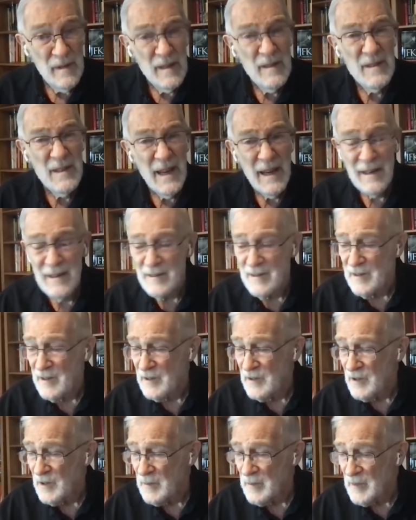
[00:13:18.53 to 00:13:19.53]

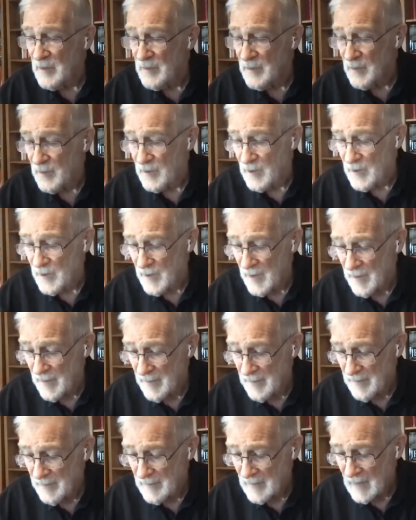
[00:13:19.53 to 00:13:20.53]
exactly the year before.
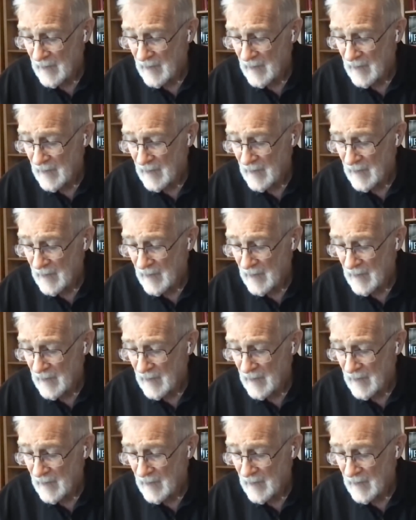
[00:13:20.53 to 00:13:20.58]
